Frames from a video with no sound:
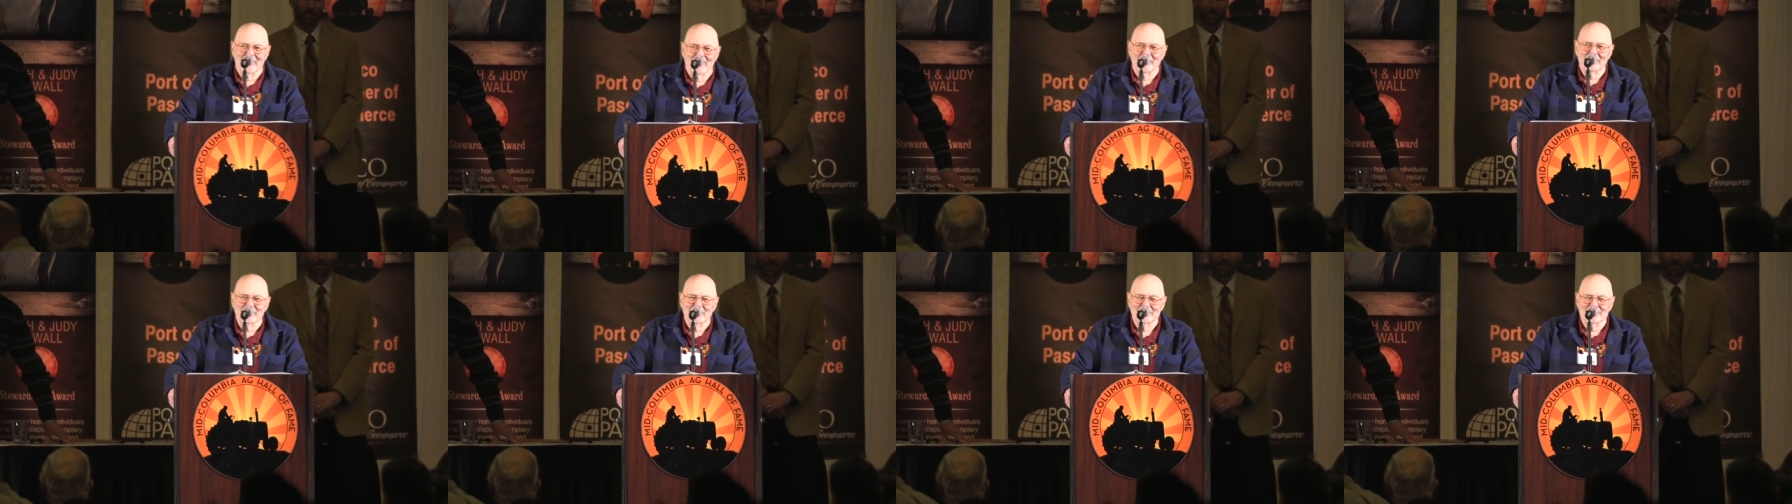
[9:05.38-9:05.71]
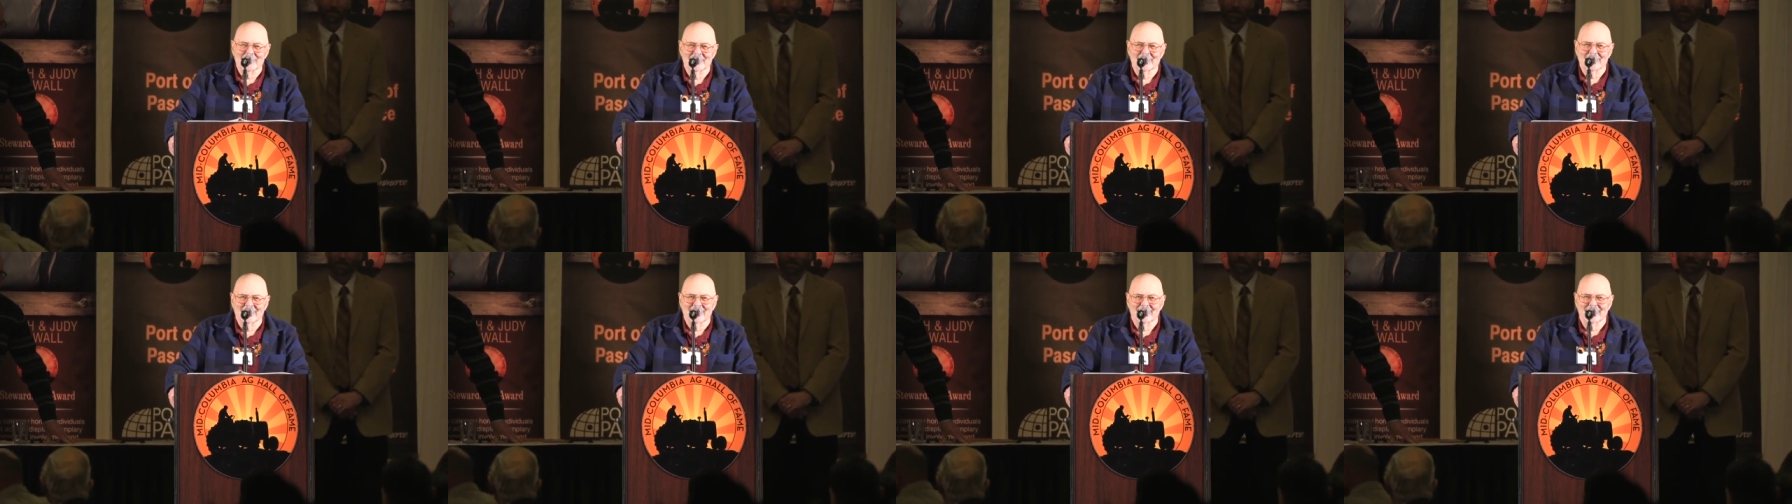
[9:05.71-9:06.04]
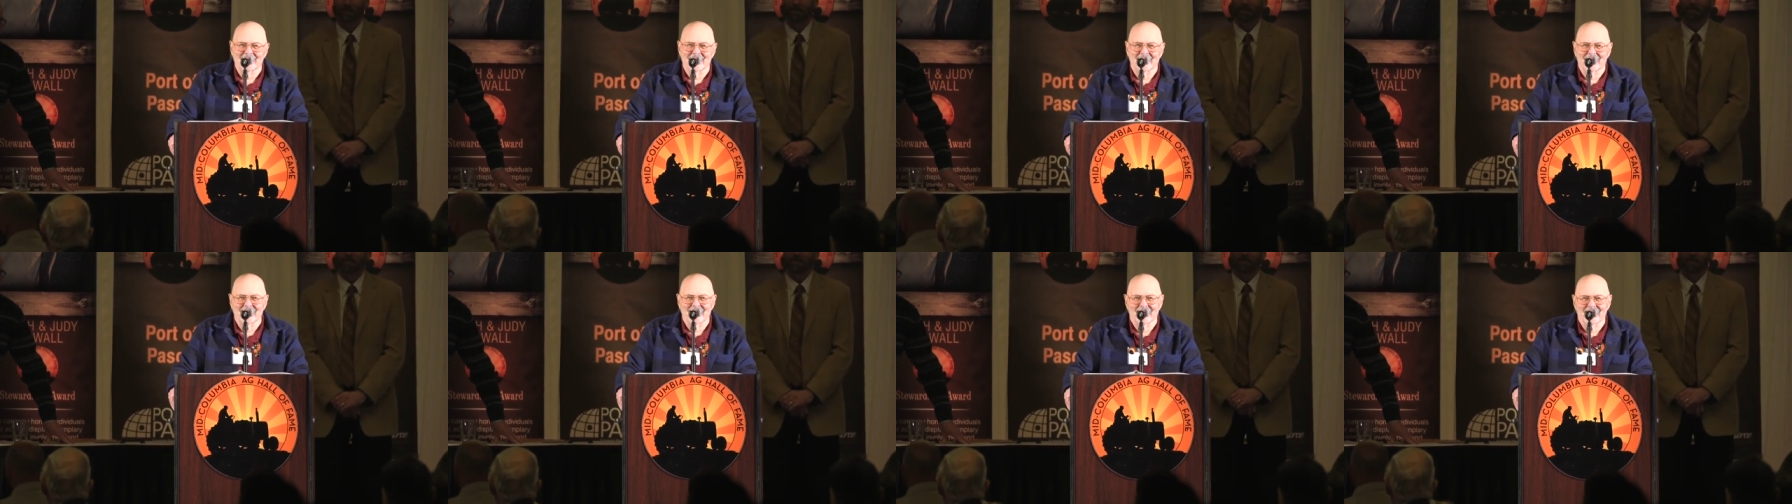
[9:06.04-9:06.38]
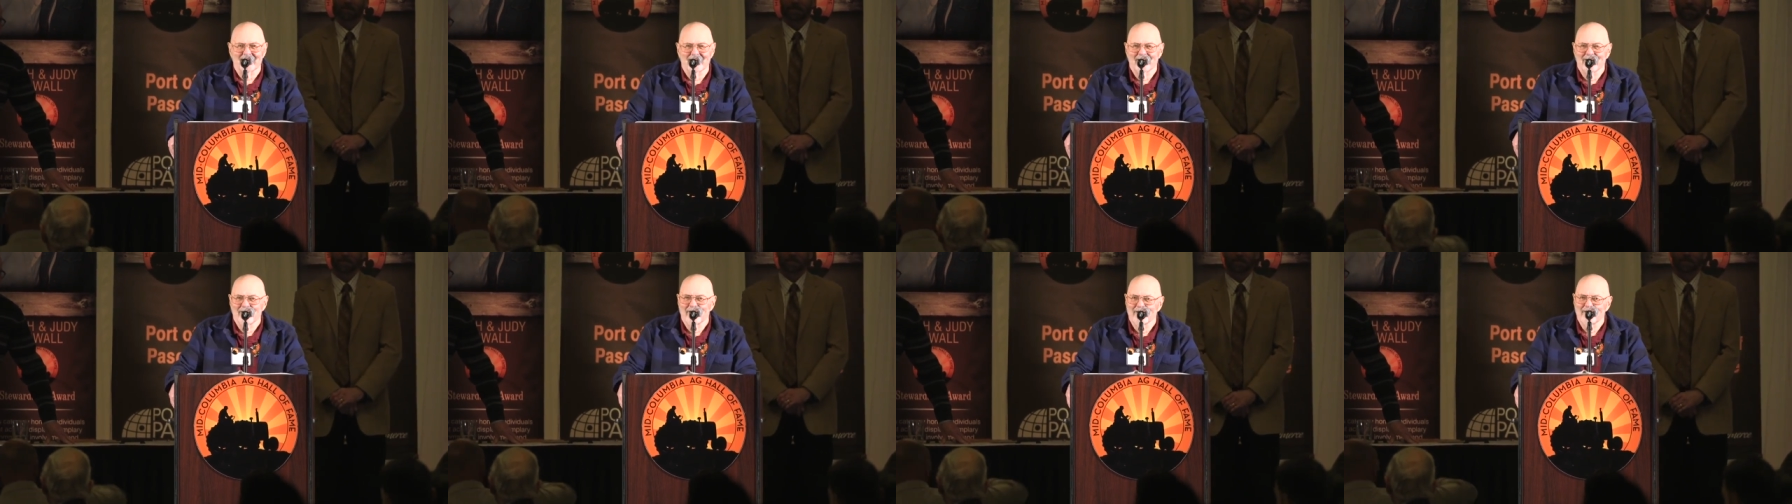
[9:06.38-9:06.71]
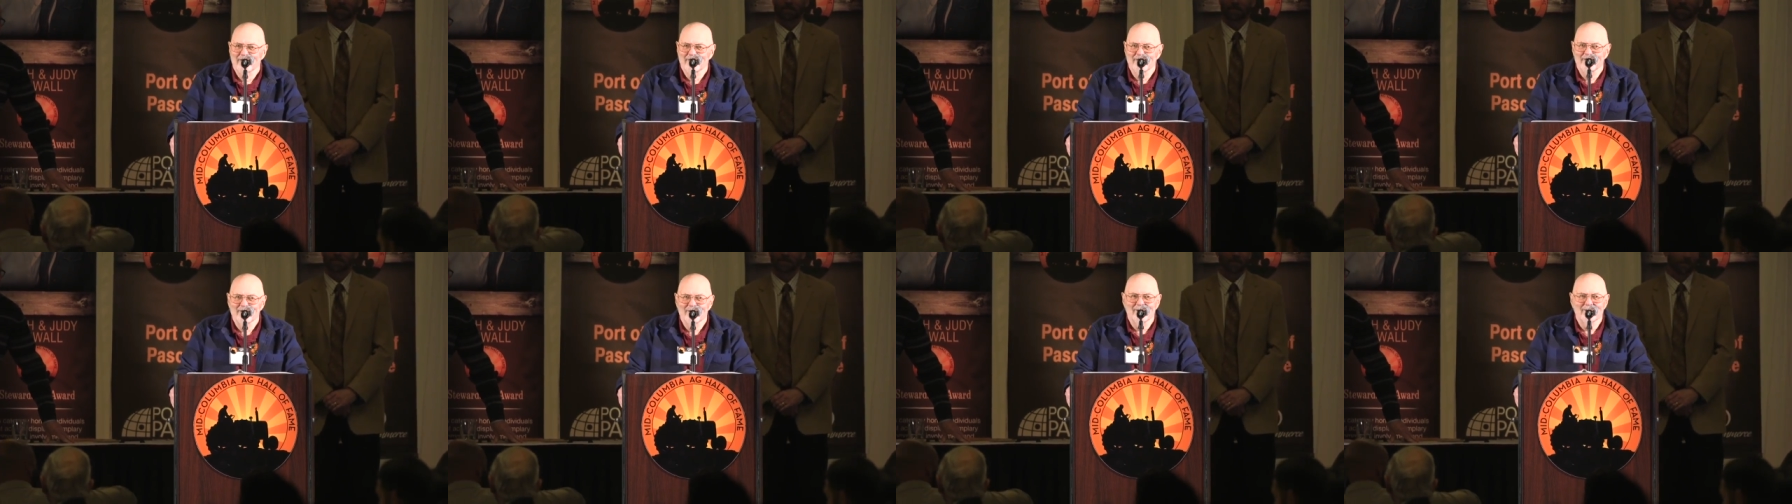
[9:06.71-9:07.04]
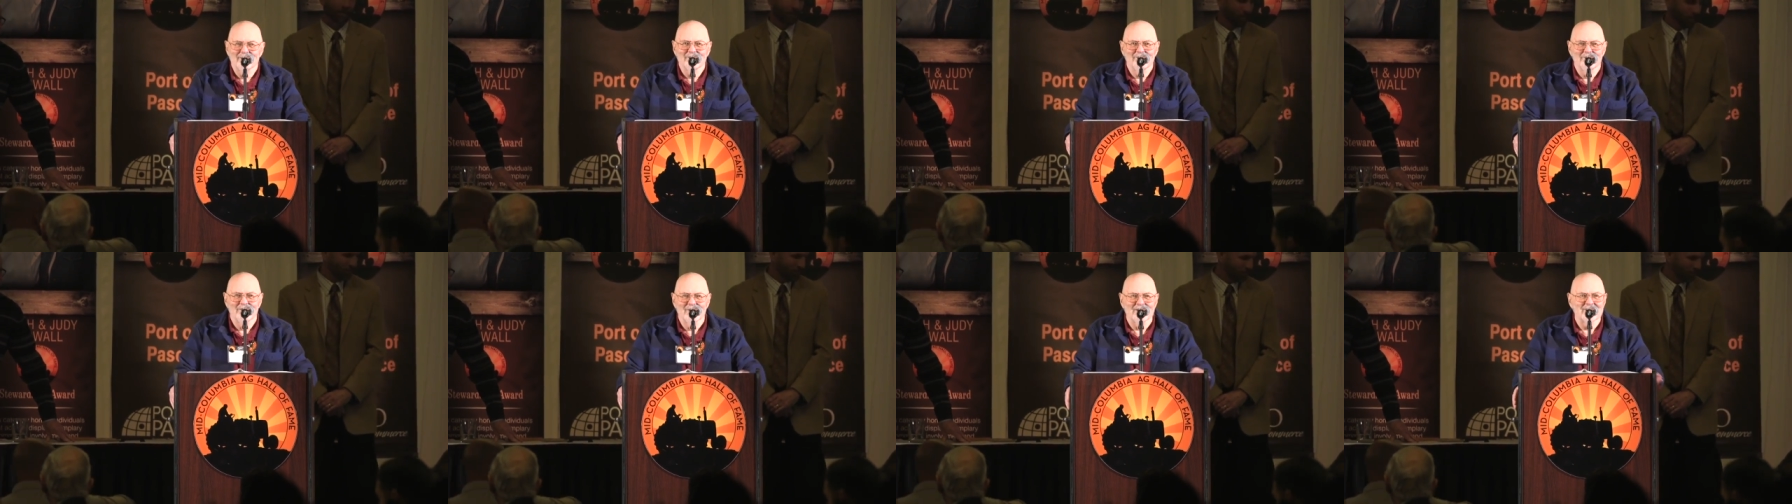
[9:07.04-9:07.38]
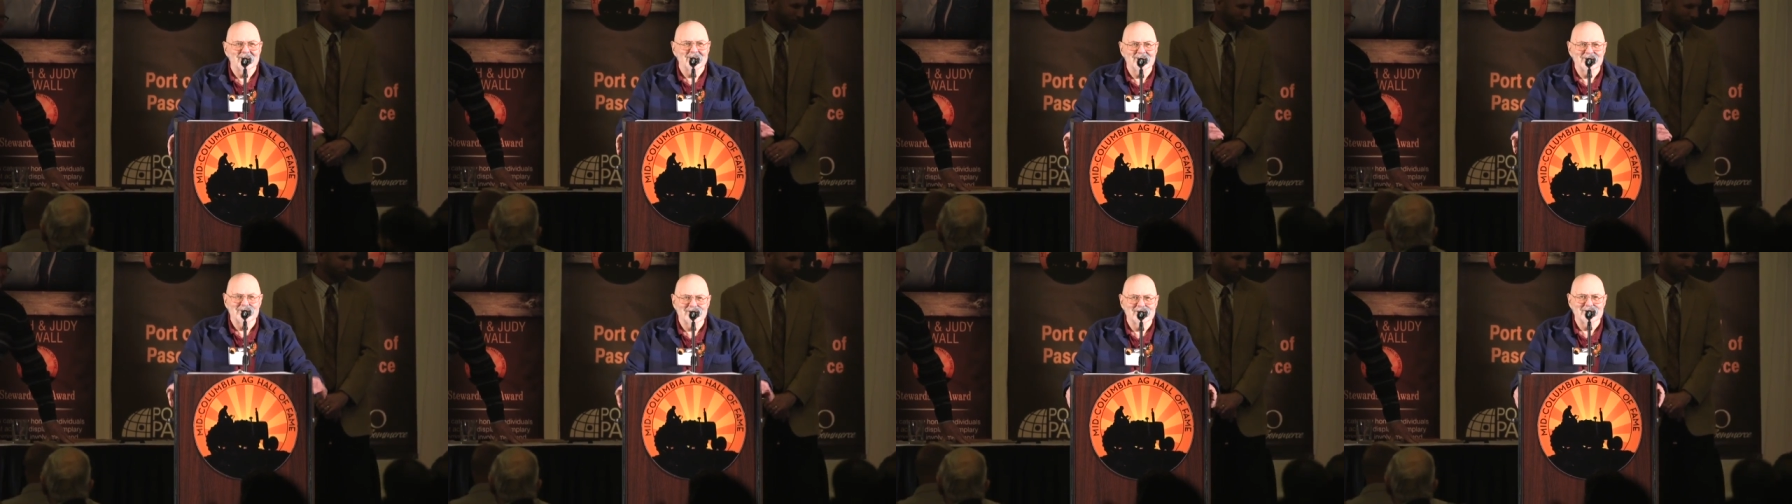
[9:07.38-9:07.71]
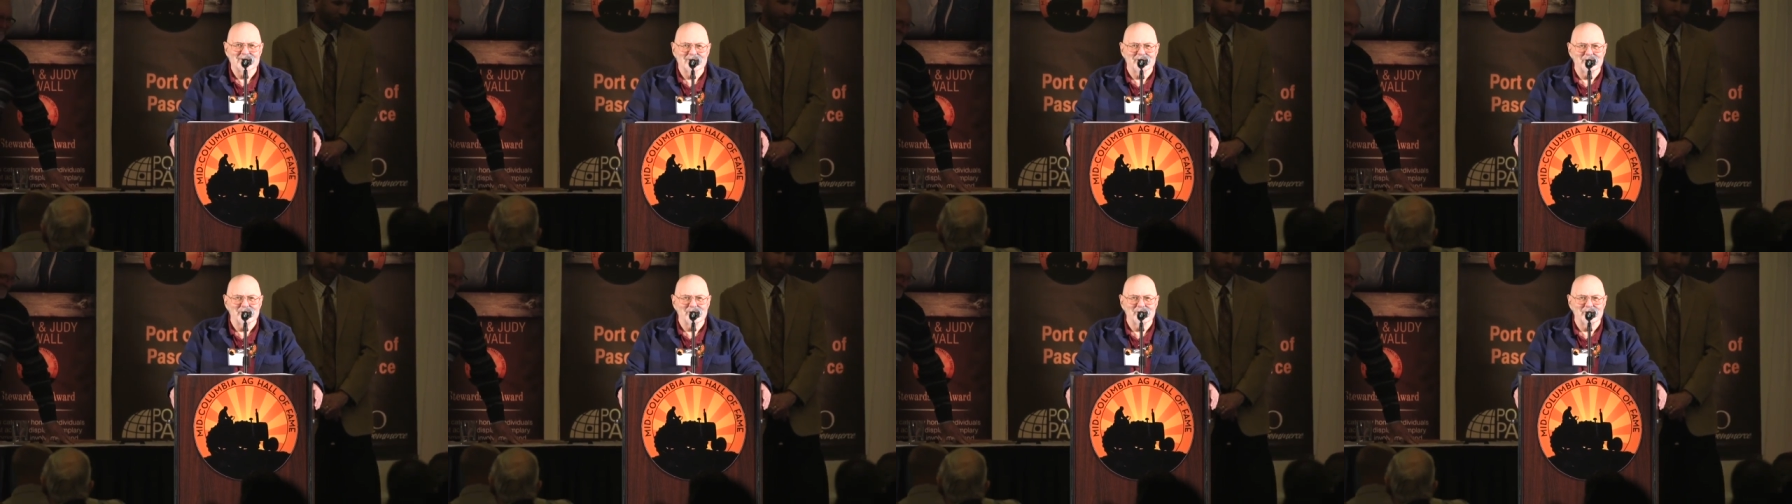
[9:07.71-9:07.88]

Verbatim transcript: I was very